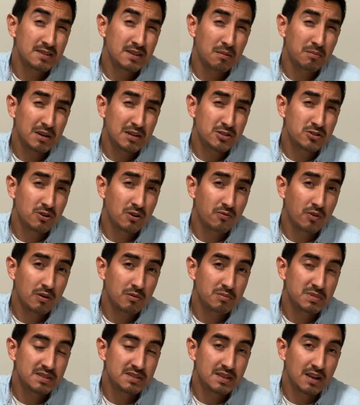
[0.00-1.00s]
I'm not sure if I'm
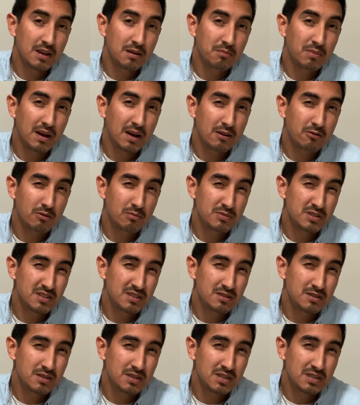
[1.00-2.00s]
gonna be selling mine or I'm
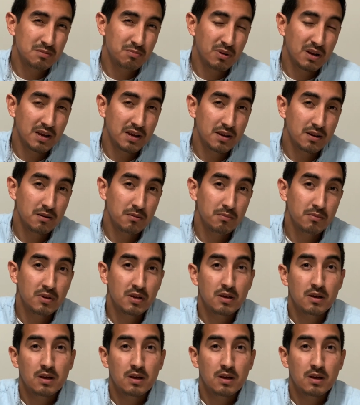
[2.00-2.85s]
just displaying them.